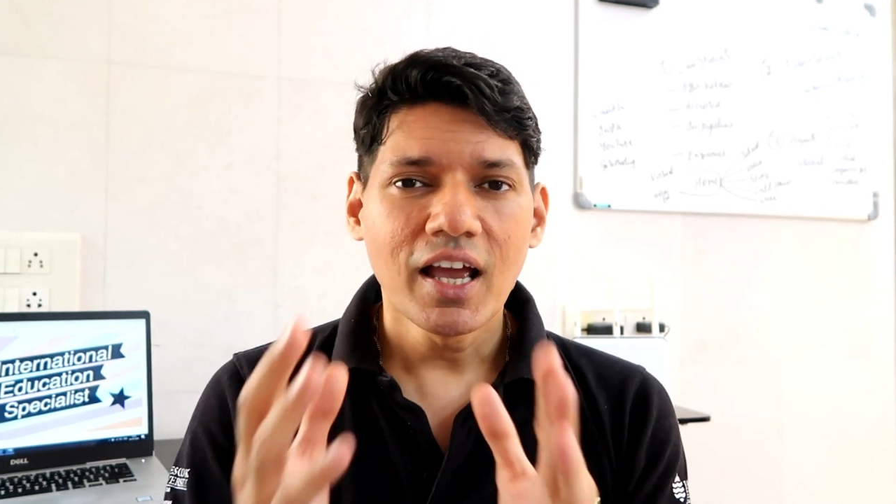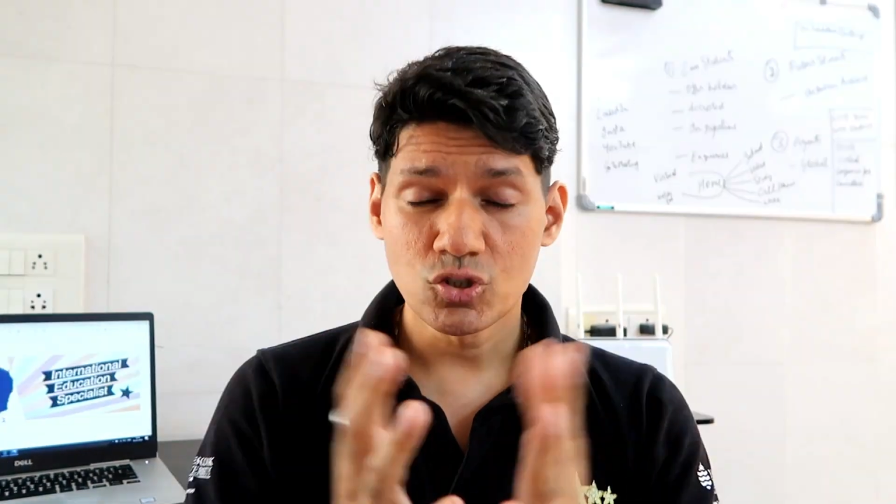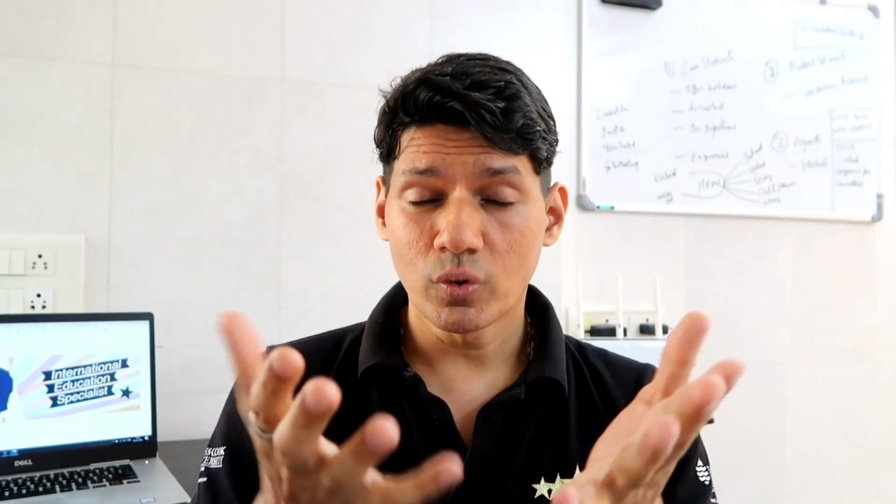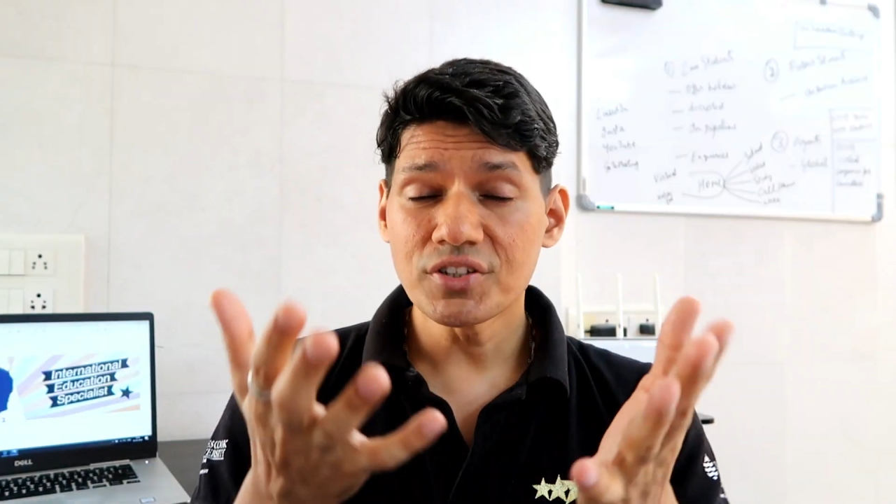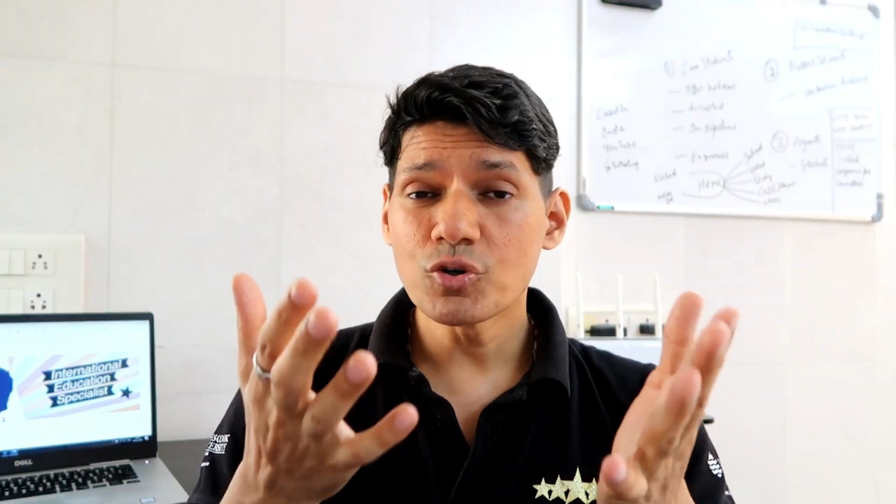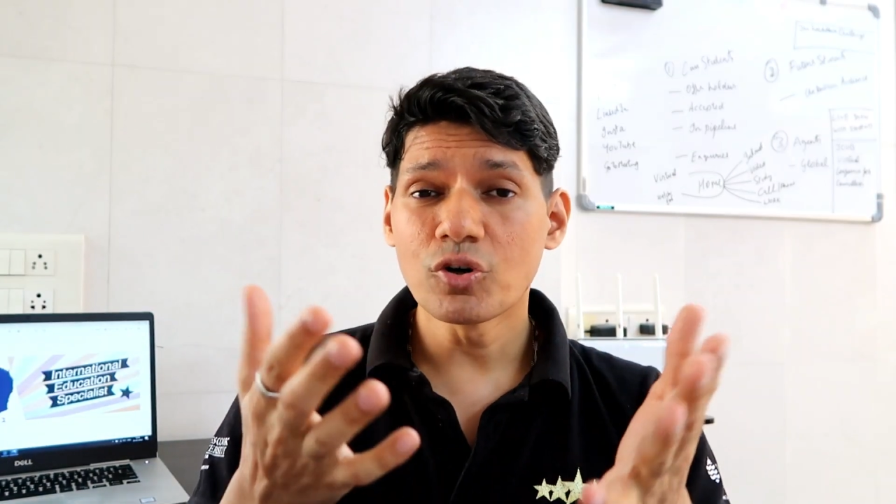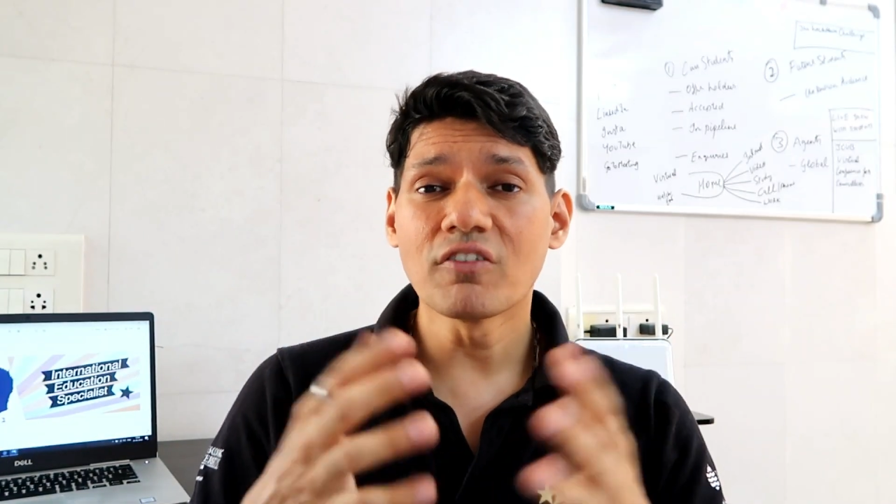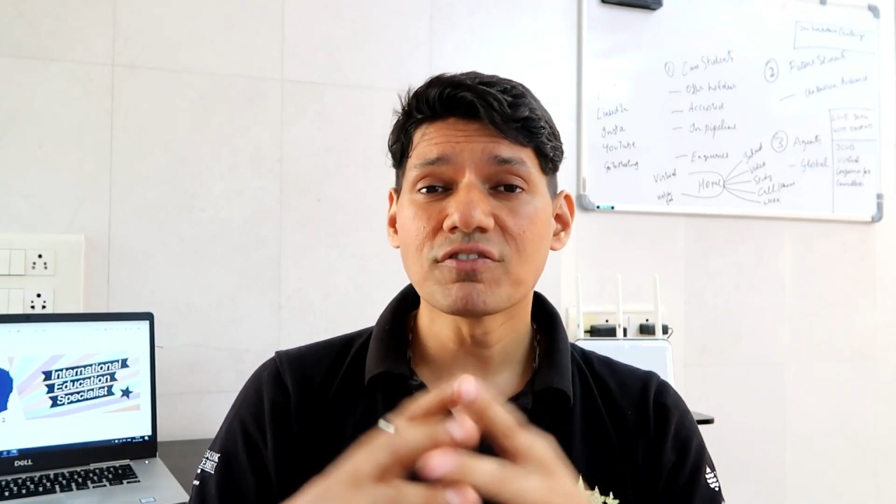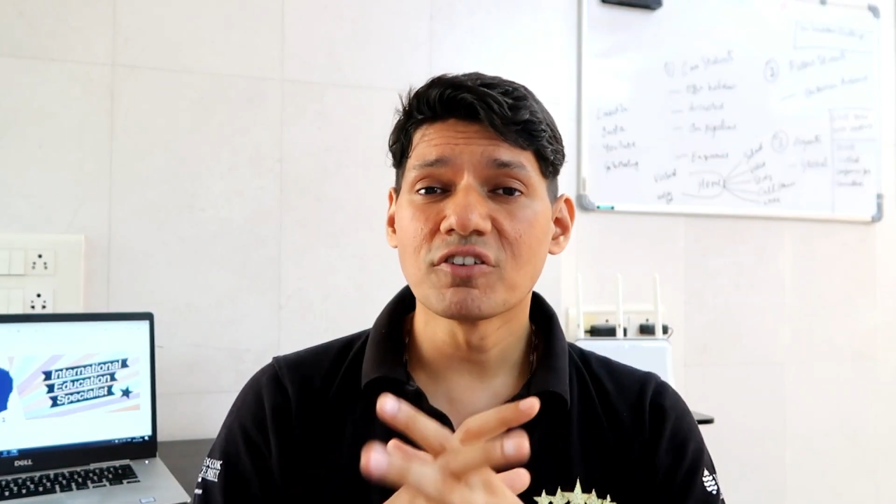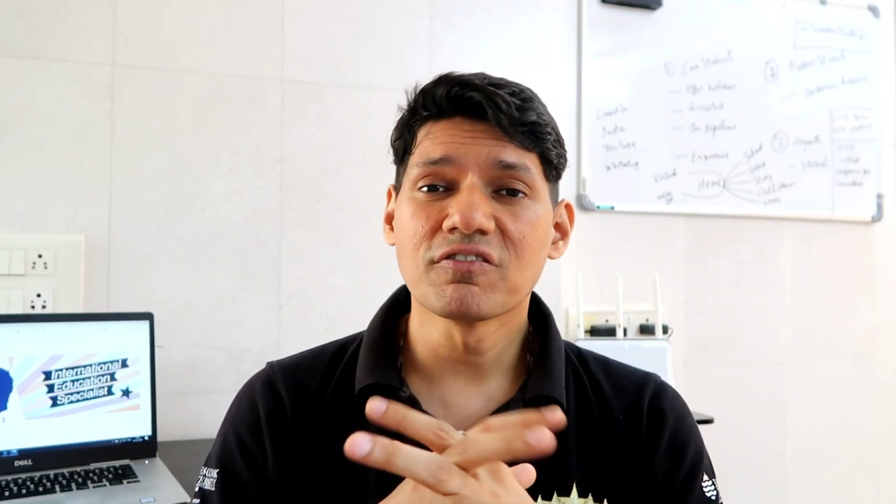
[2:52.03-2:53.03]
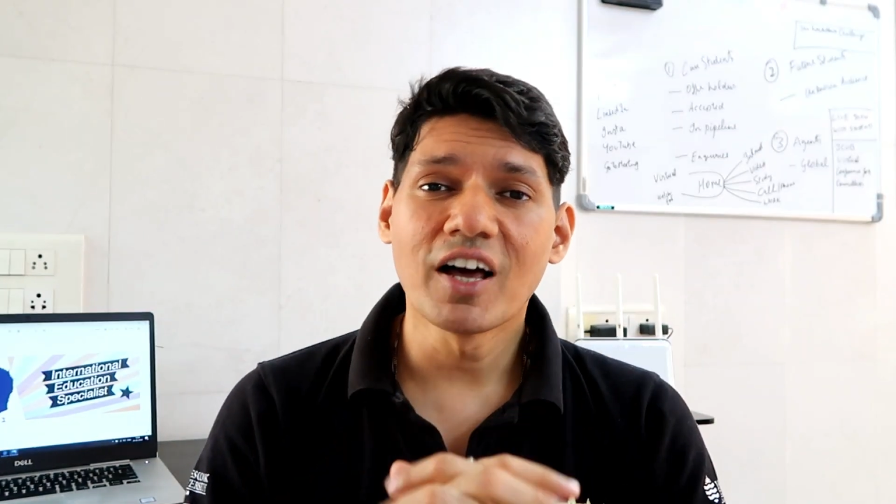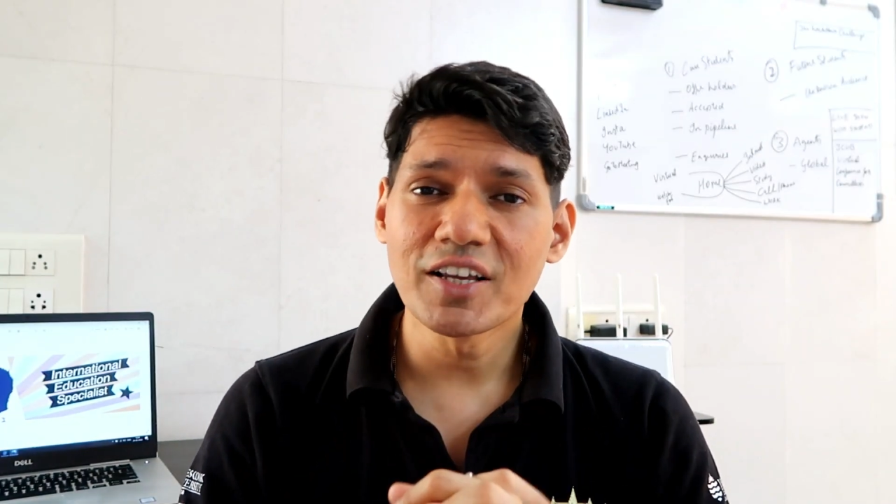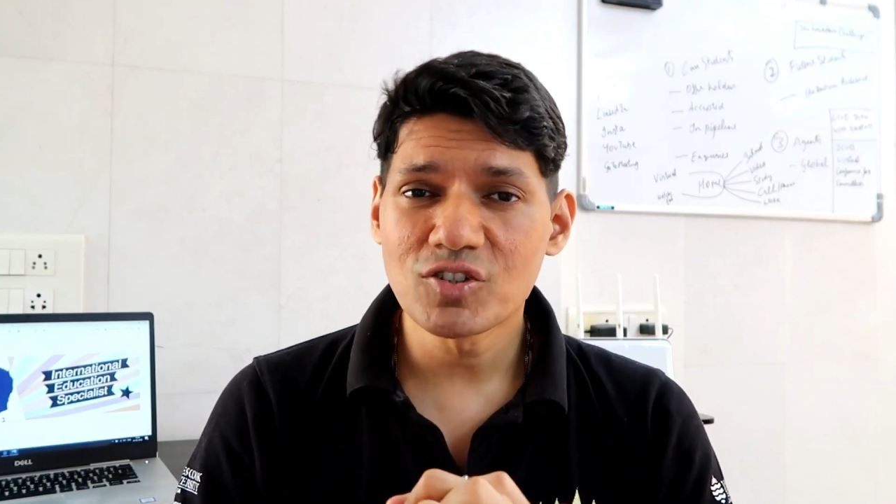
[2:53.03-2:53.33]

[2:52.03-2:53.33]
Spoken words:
So once you're off to a flying